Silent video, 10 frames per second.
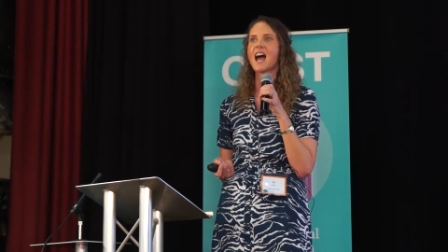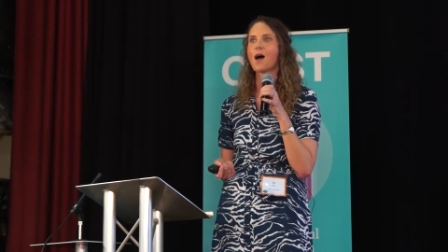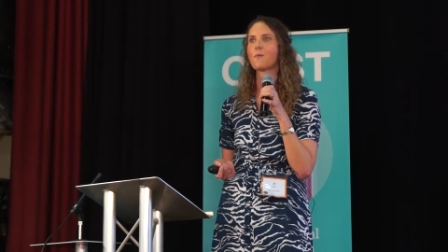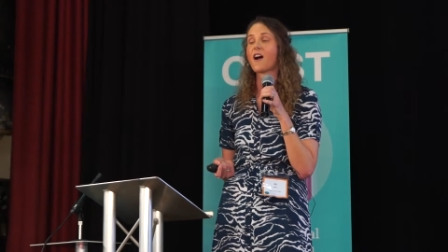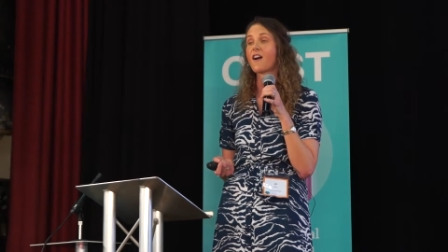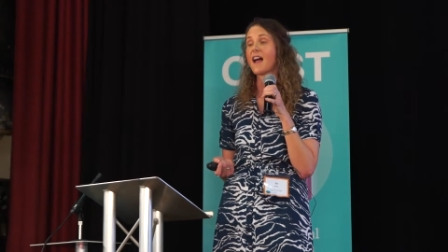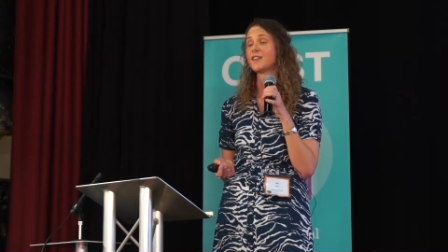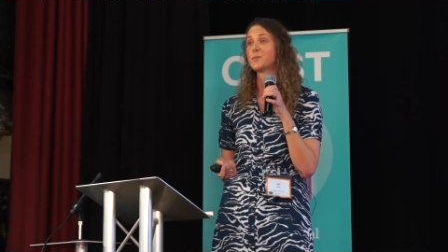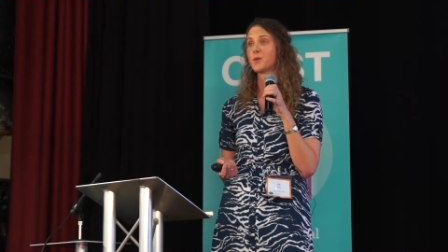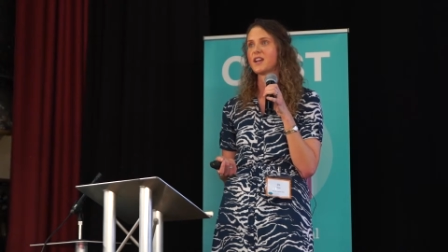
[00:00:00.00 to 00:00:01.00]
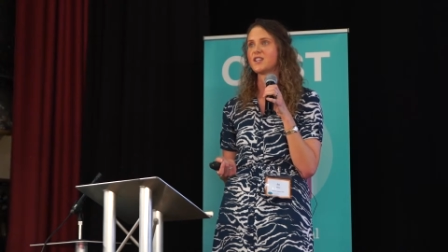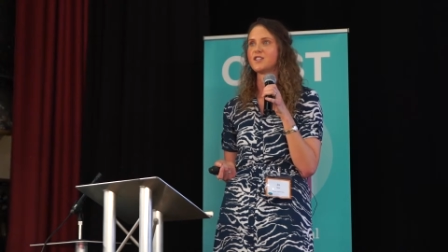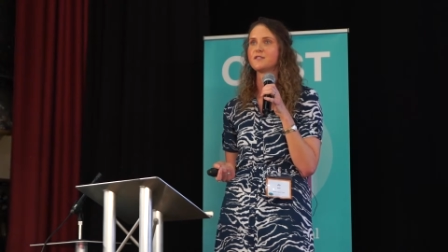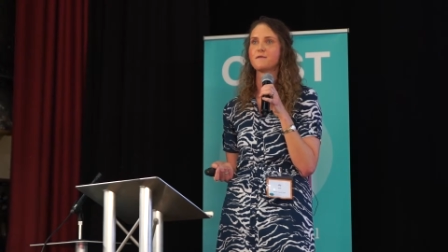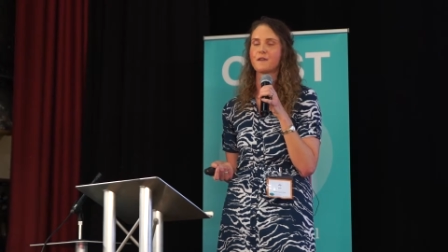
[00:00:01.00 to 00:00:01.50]
Our
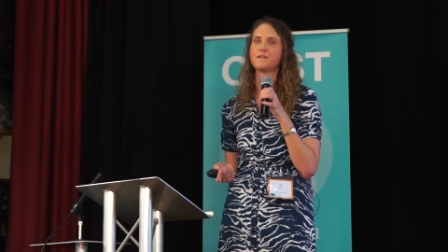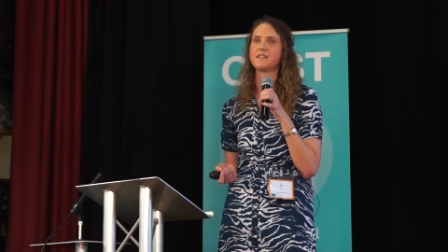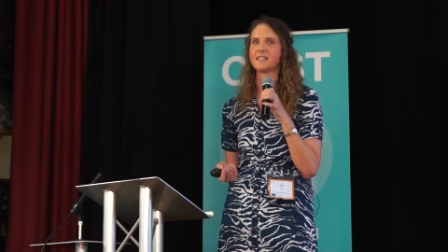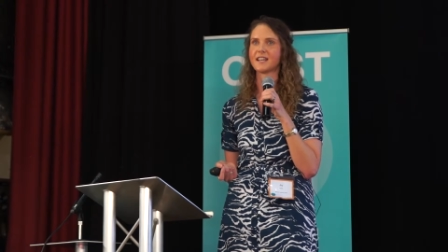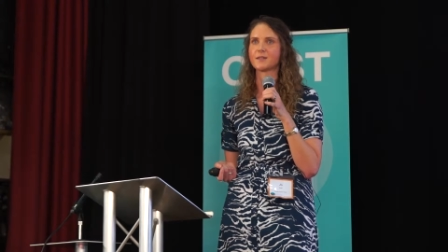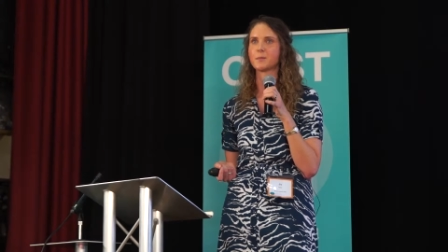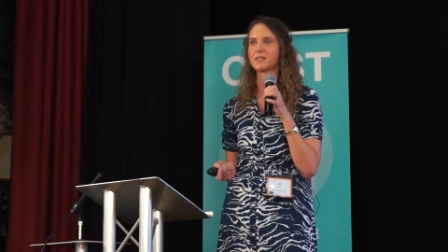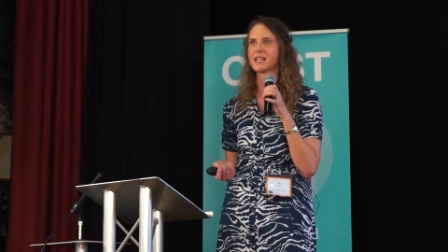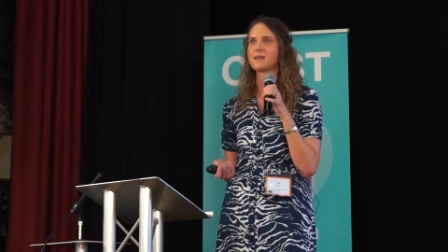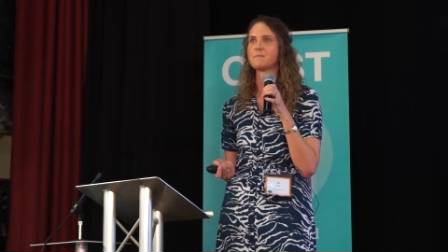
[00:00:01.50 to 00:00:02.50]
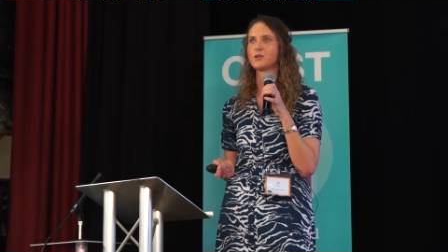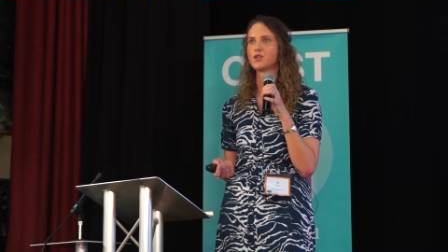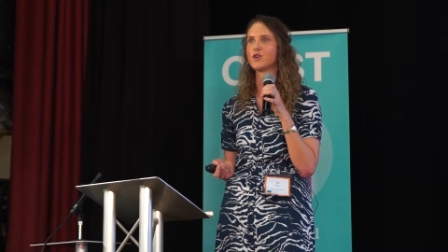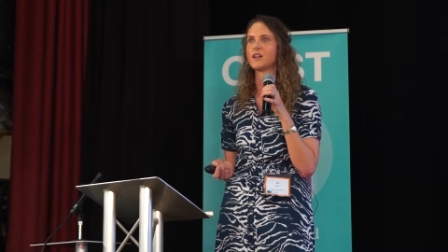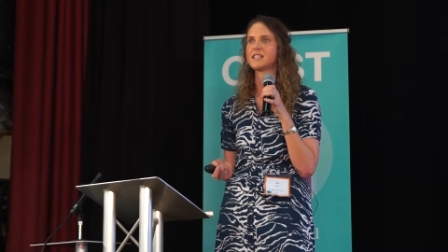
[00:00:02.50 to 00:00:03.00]
aspiration is 56%
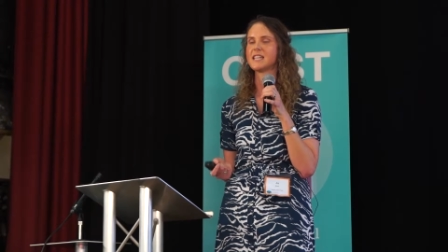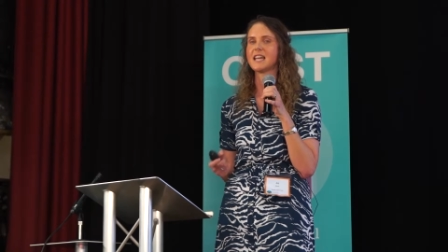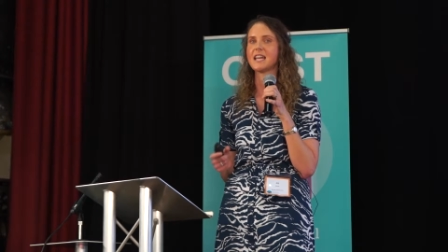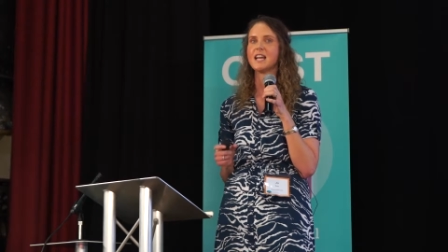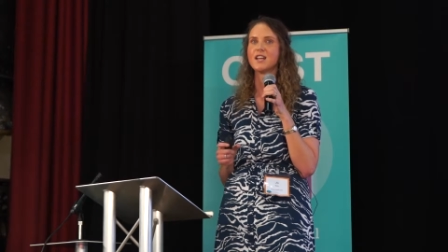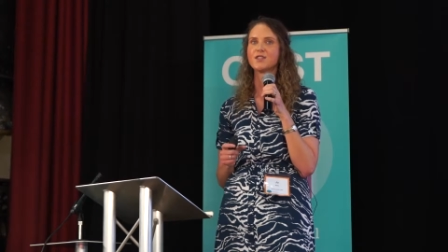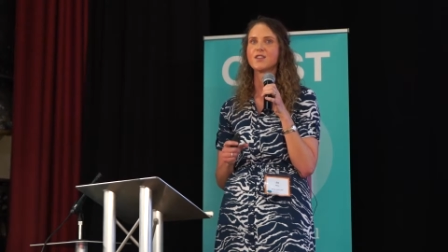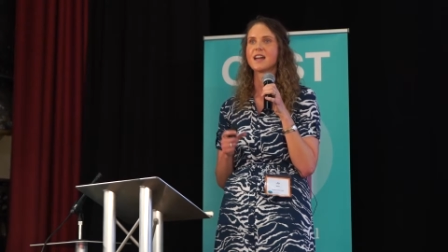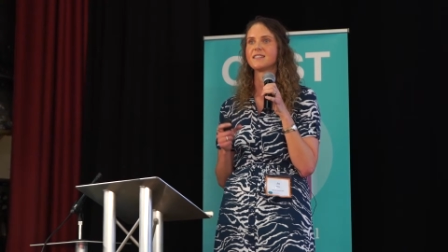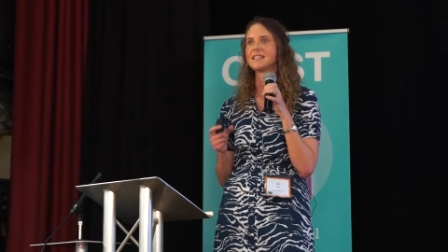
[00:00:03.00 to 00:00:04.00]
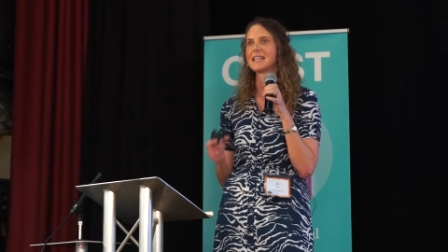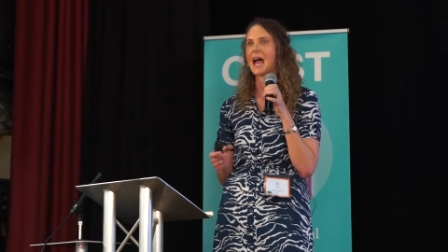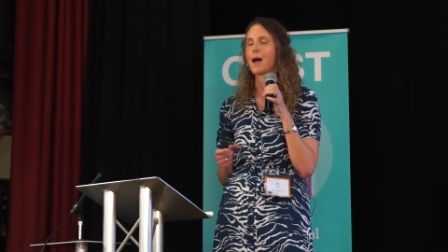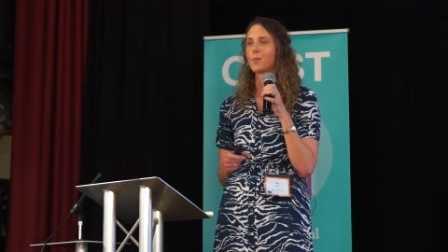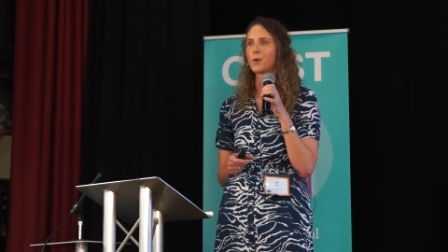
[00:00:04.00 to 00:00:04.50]
maturity. So that's the
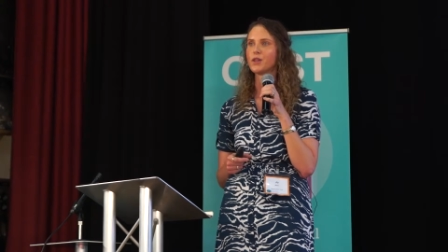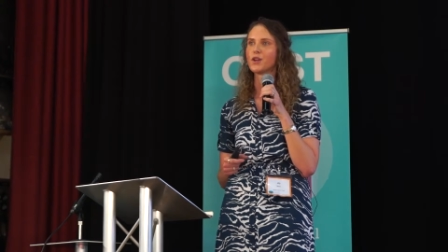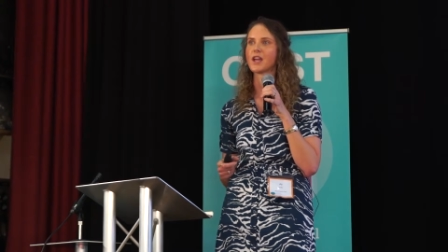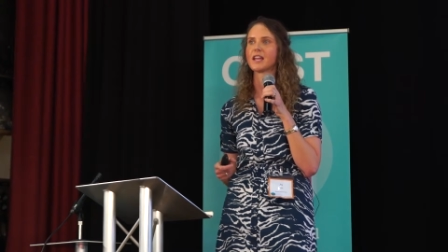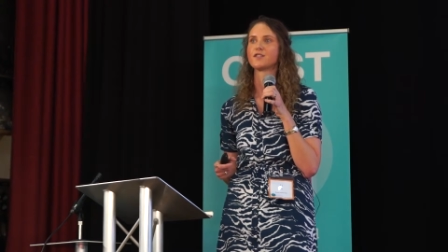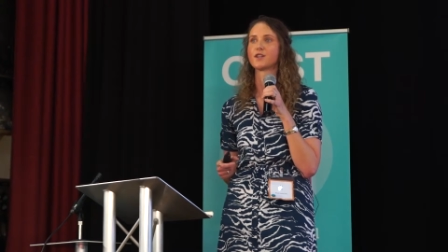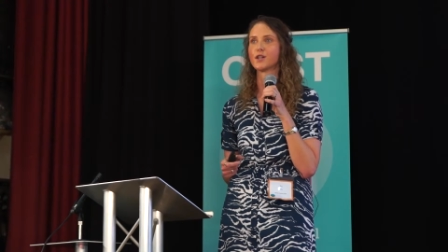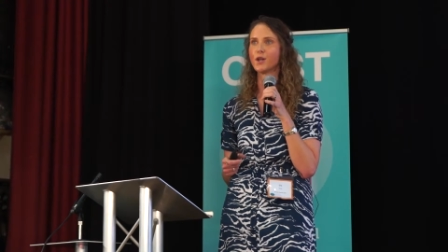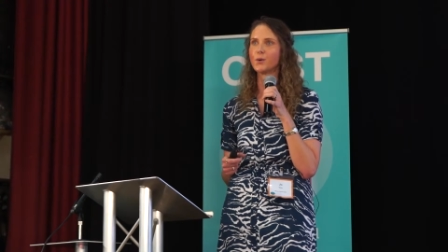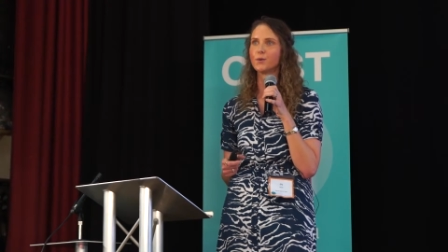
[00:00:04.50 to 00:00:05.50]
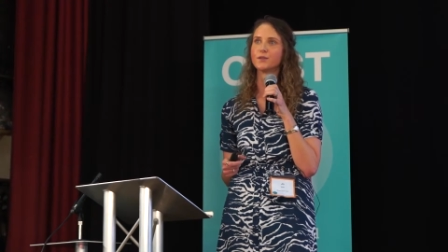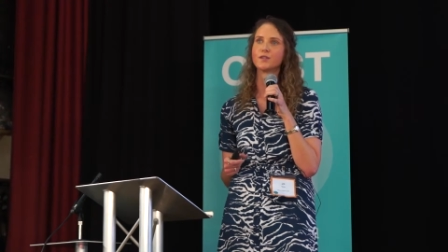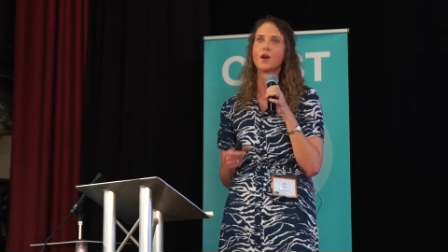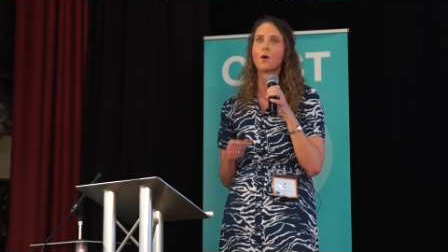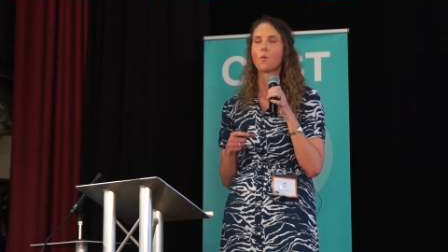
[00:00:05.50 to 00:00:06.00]
gap we're looking to close
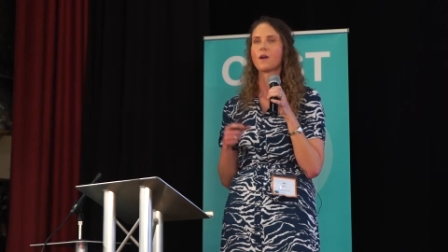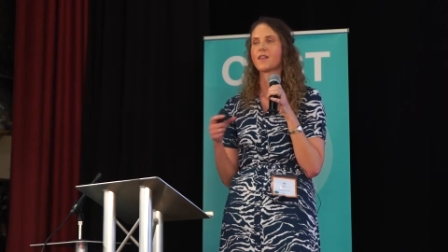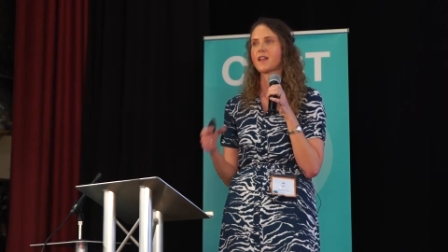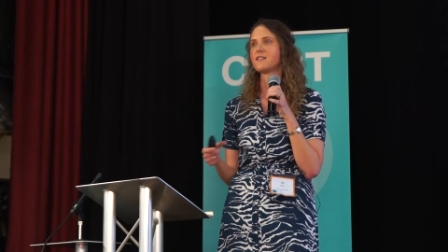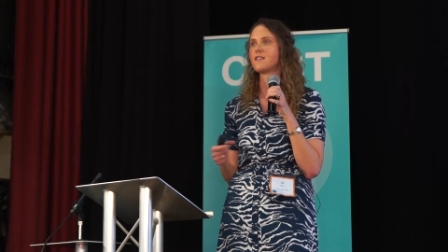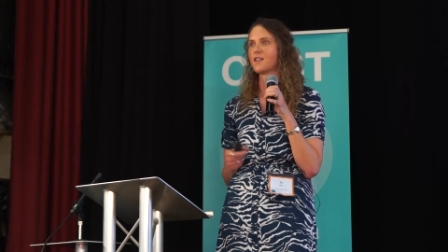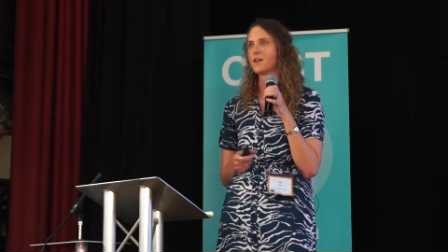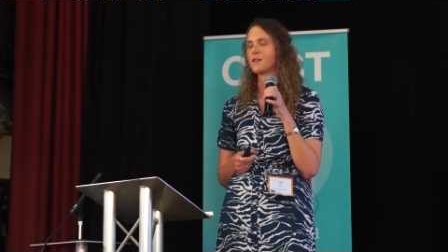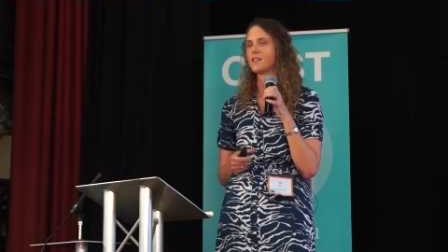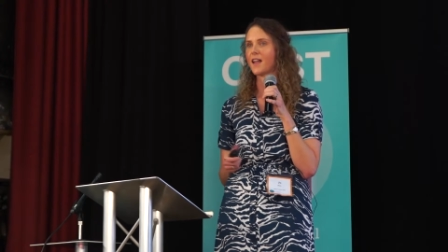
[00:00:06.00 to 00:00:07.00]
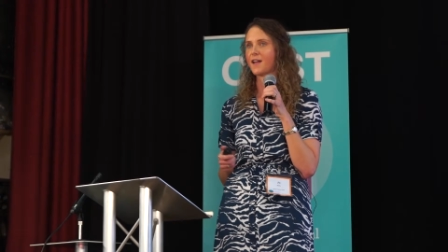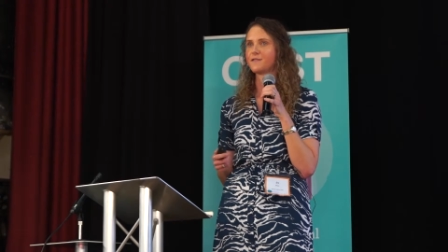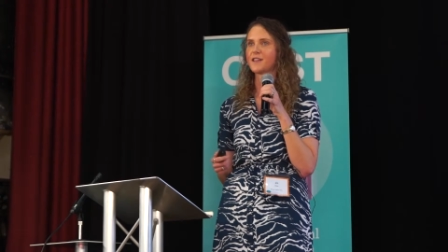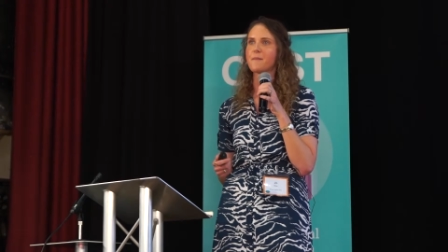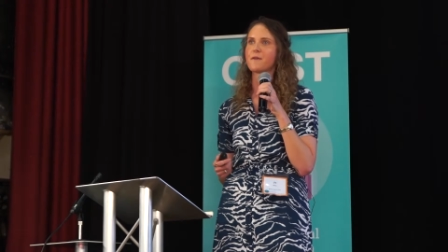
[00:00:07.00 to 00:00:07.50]
within the
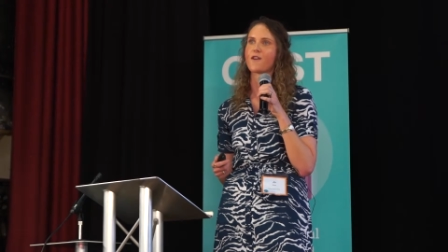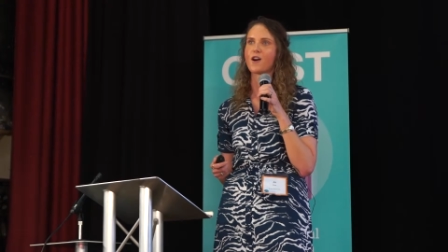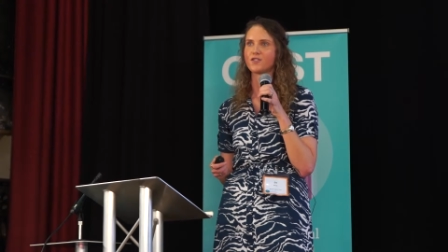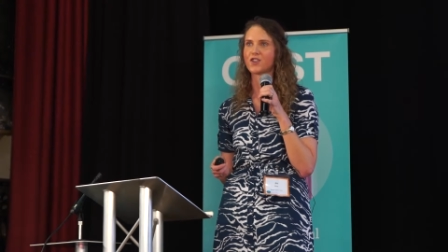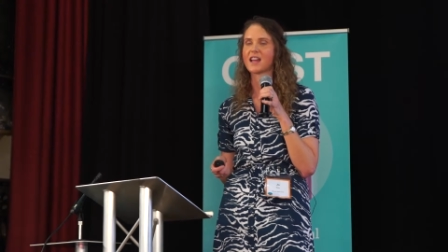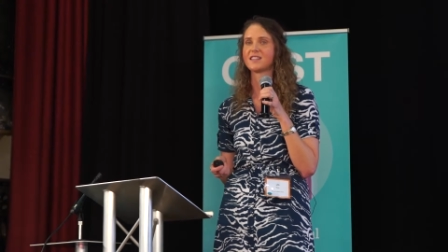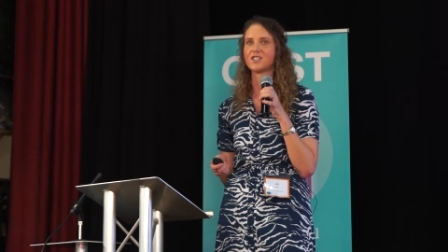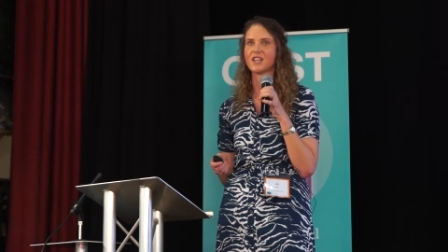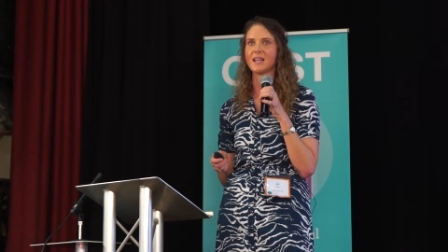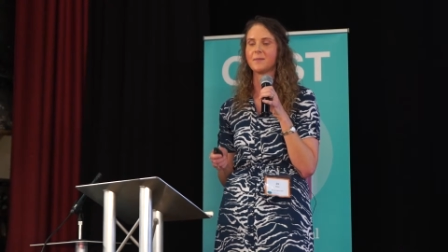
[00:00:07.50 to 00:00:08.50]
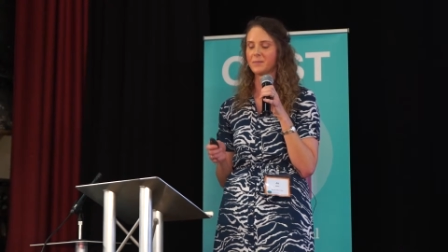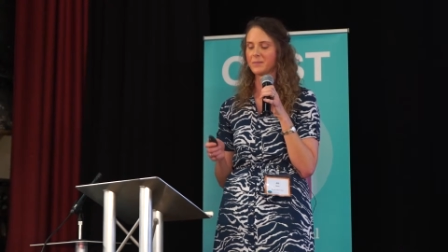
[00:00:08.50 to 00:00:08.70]
lifetime of our strategy.